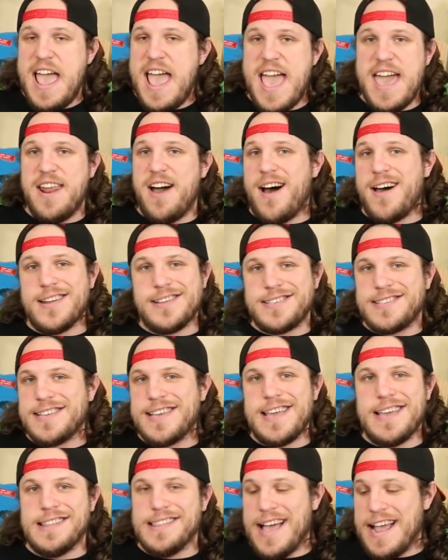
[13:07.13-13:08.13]
And
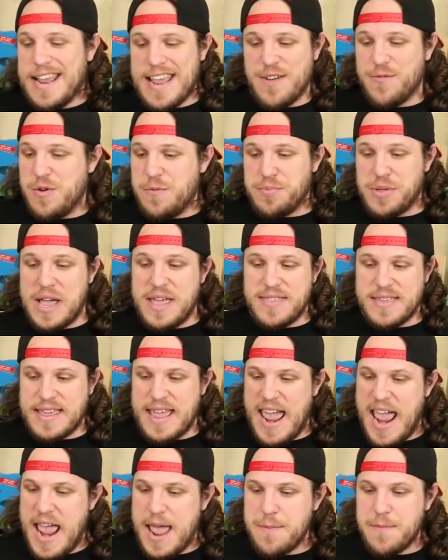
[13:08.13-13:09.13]
honestly, like if we play the
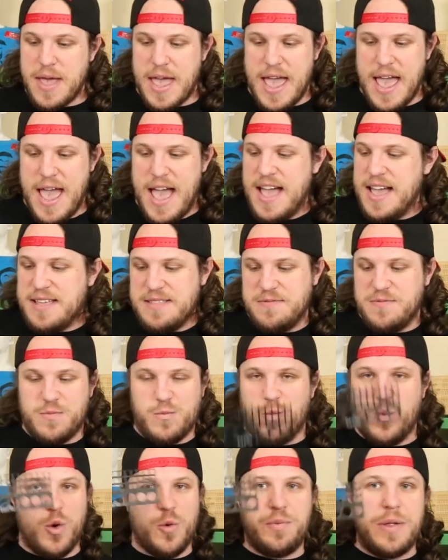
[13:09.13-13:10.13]
game,
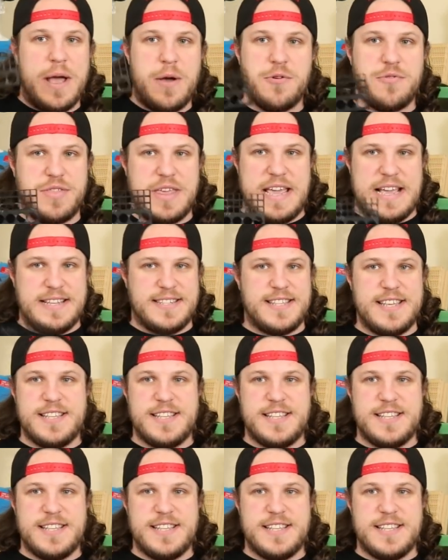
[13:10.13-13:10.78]
we'll play with these.